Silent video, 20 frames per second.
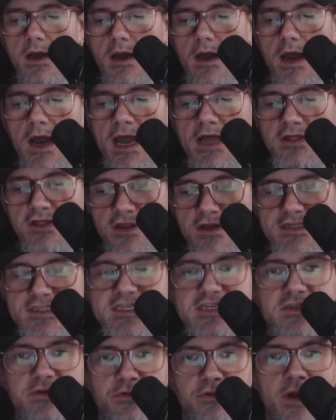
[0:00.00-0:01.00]
I looked
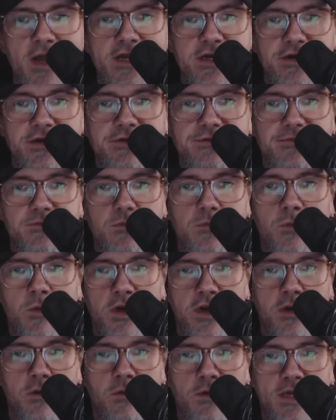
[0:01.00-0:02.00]
at the record
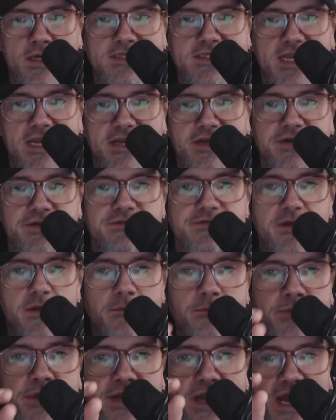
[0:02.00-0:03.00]
where it was, and I couldn't,
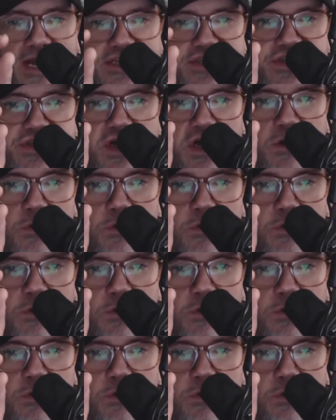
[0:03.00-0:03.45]
but I saw